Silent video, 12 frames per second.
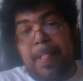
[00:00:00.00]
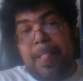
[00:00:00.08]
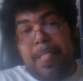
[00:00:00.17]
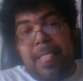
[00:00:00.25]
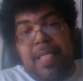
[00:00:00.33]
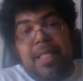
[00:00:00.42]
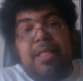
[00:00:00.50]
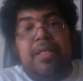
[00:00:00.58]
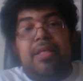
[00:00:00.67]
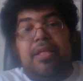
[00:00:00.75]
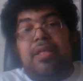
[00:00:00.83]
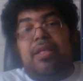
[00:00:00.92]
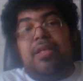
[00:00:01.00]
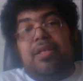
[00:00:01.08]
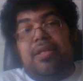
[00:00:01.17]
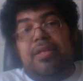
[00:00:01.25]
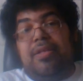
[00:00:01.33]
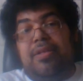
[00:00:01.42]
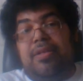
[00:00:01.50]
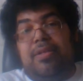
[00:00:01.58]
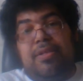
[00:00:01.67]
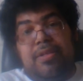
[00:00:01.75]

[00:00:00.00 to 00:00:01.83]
Nothing is said.